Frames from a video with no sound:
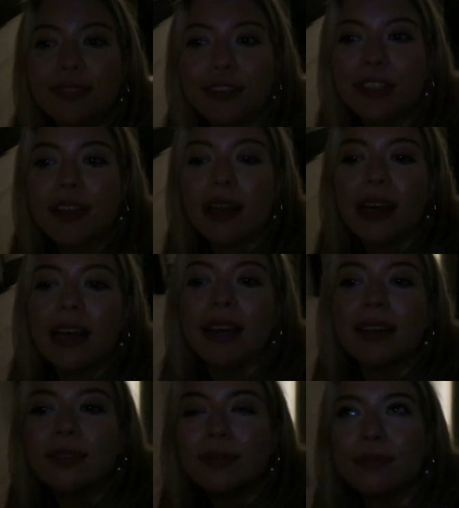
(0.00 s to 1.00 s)
Where's the
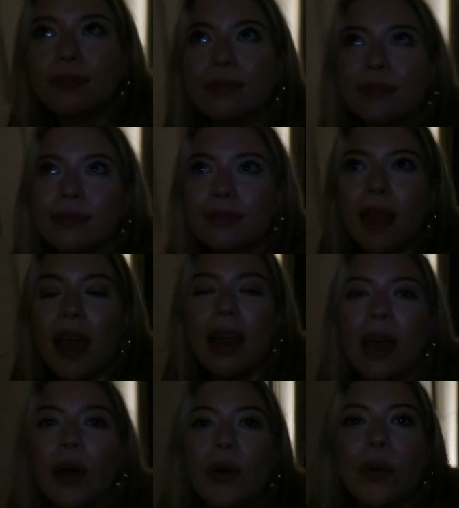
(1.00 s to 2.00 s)
light?
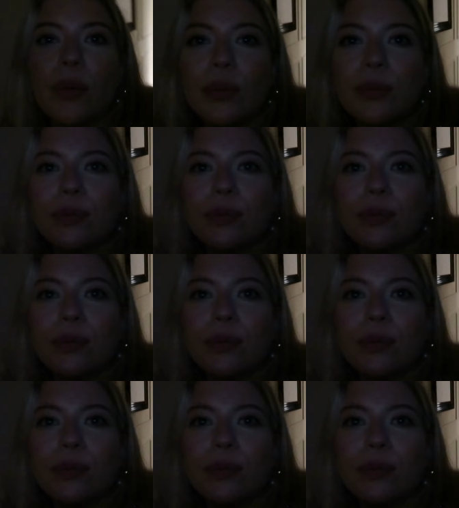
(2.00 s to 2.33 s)
Hello.